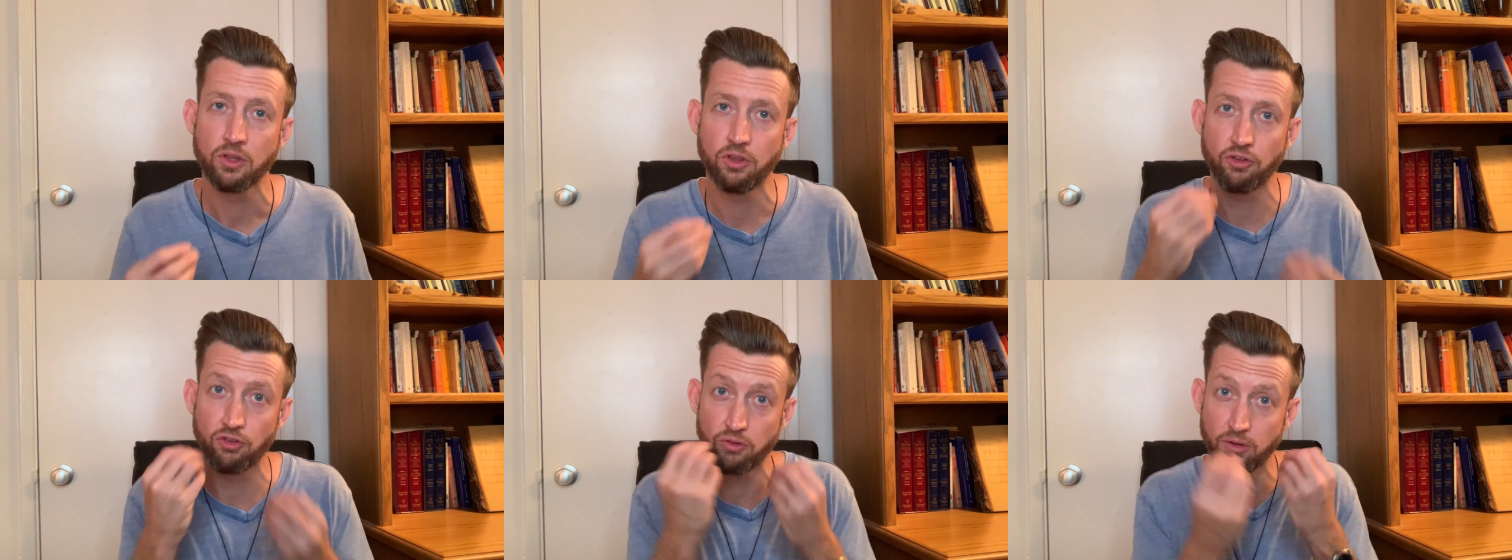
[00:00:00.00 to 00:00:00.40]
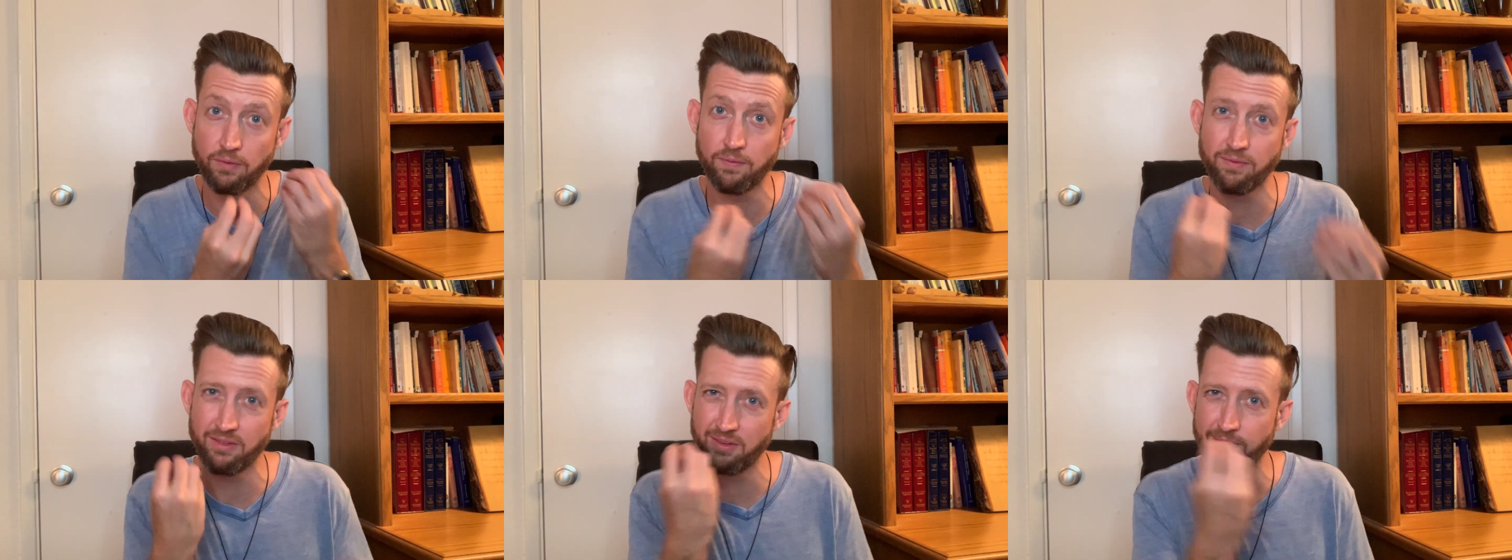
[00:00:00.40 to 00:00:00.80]

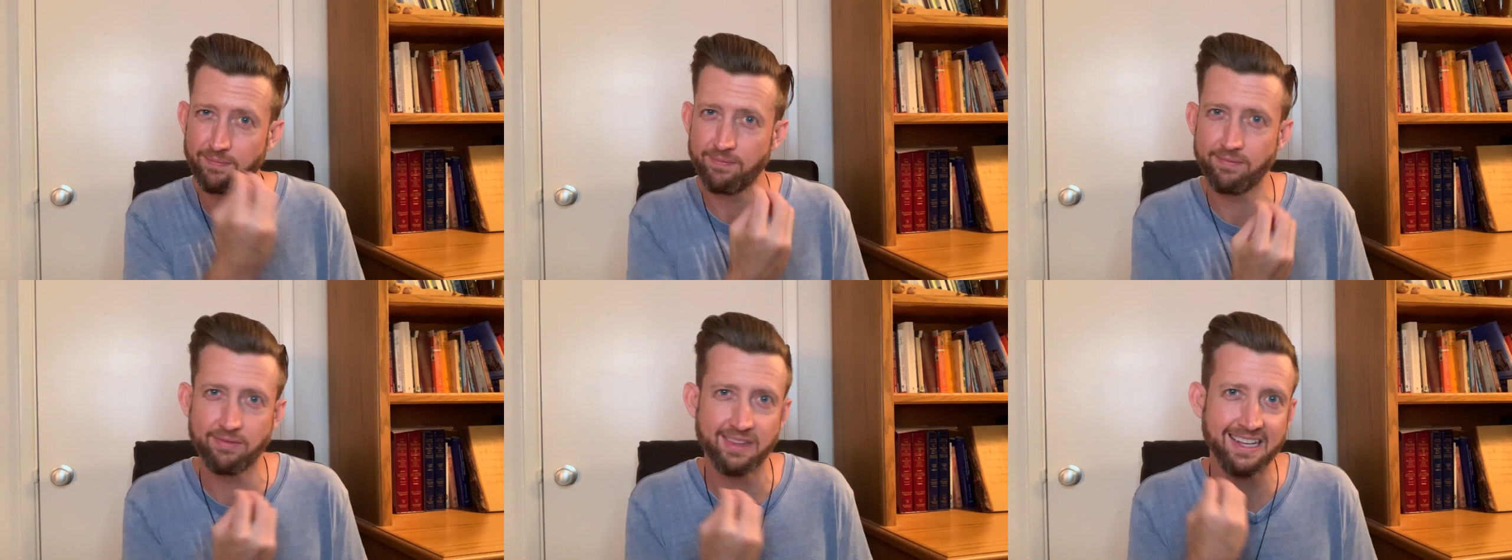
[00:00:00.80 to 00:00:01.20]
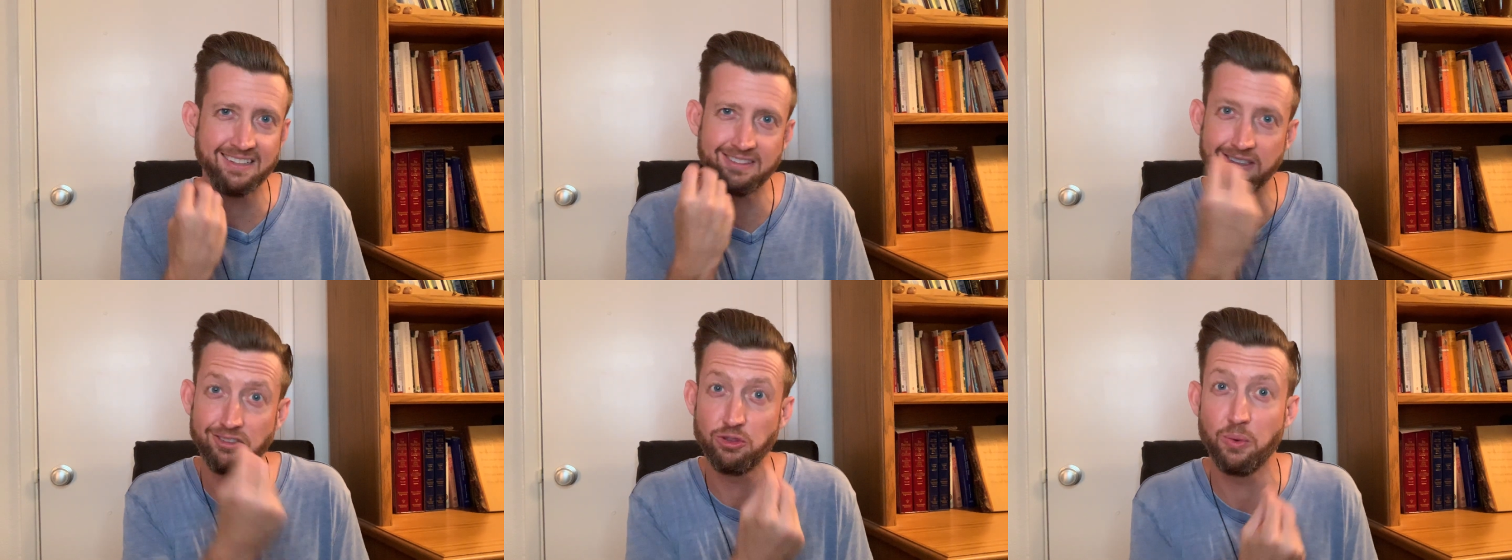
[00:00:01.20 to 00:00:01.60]
the
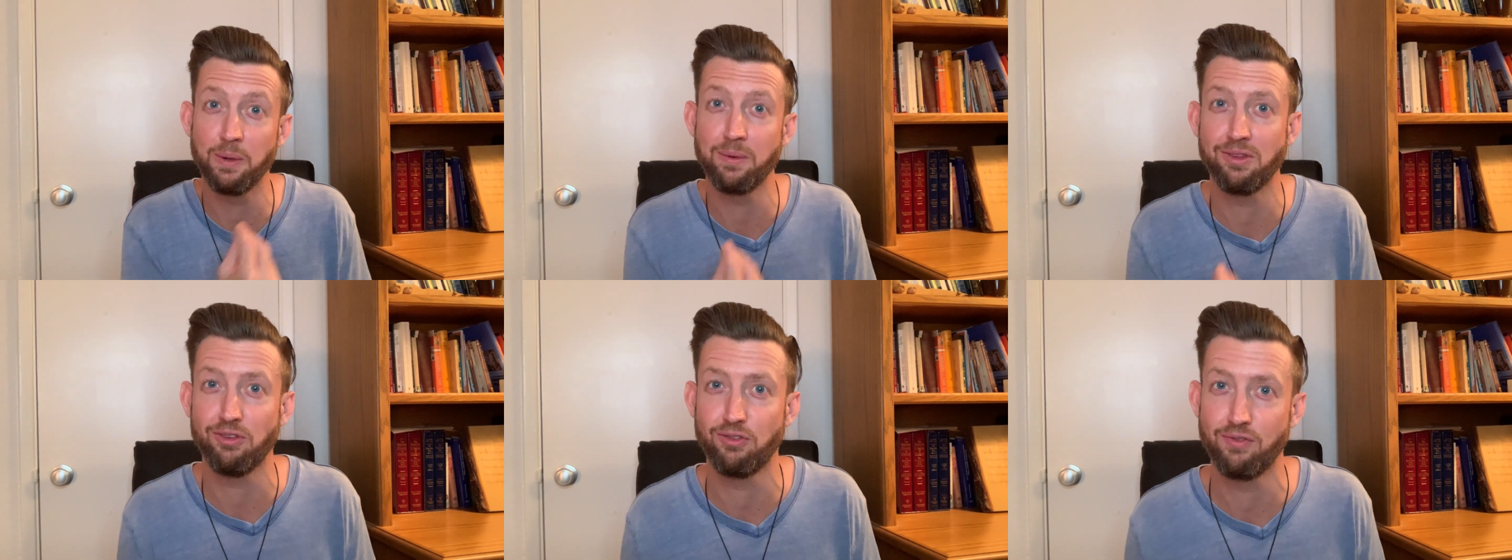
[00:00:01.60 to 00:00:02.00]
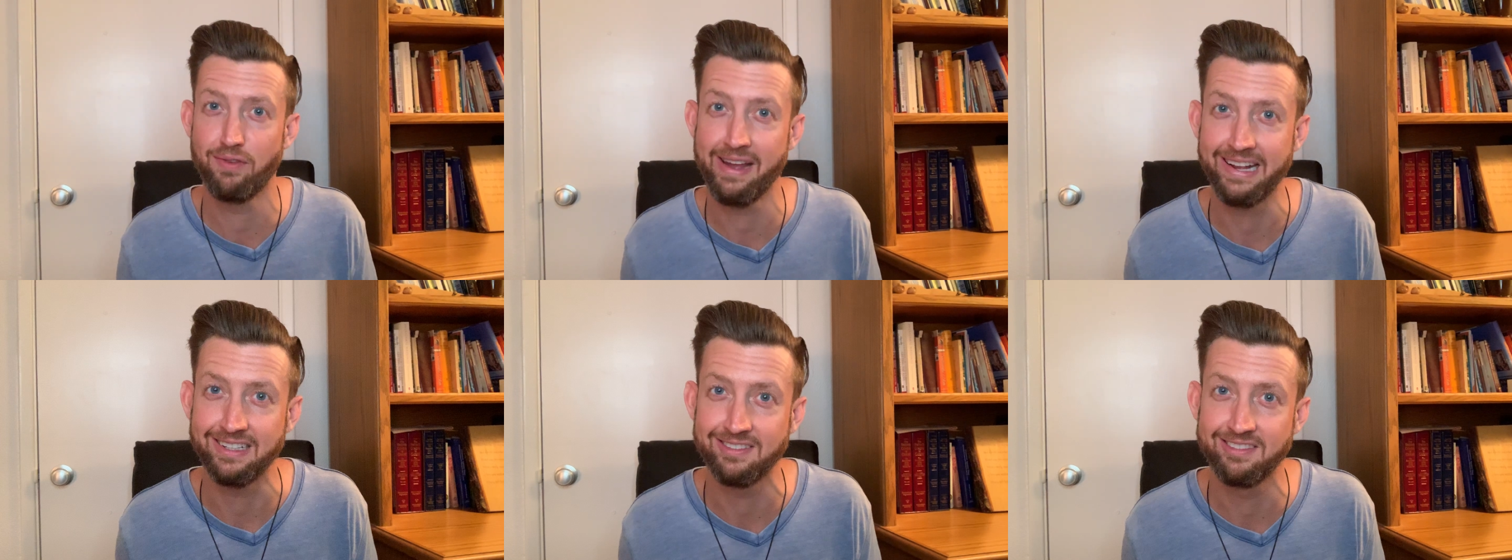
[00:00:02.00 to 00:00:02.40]
things he's doing with his
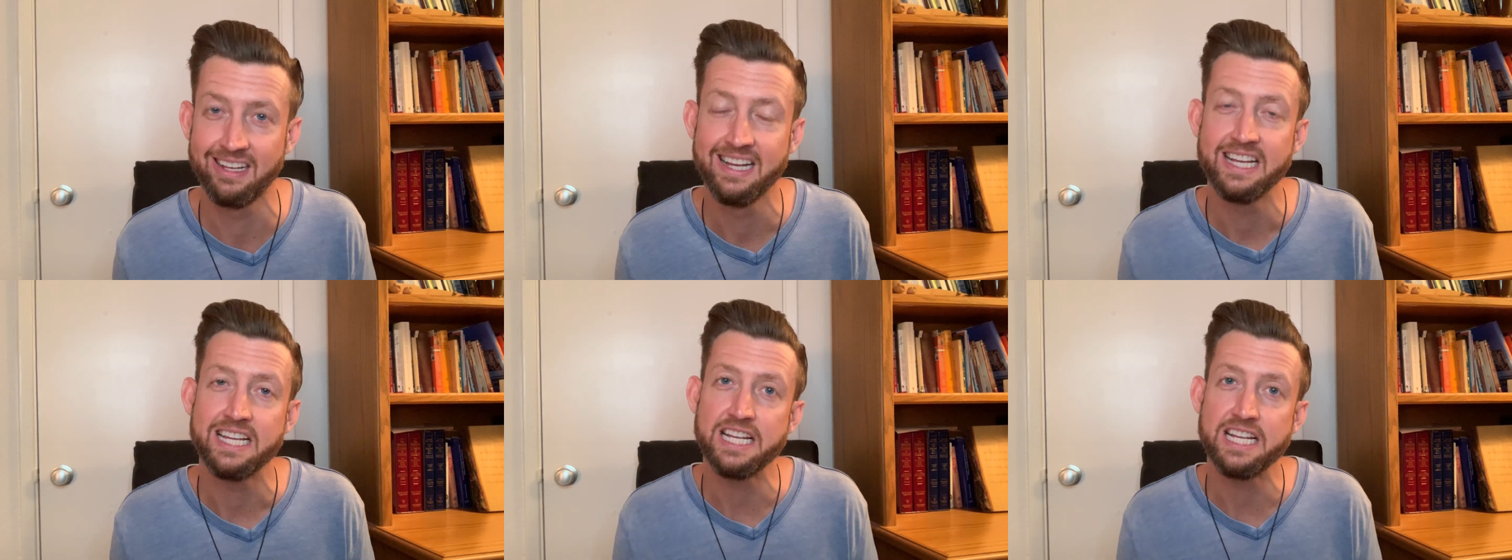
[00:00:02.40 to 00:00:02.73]
face.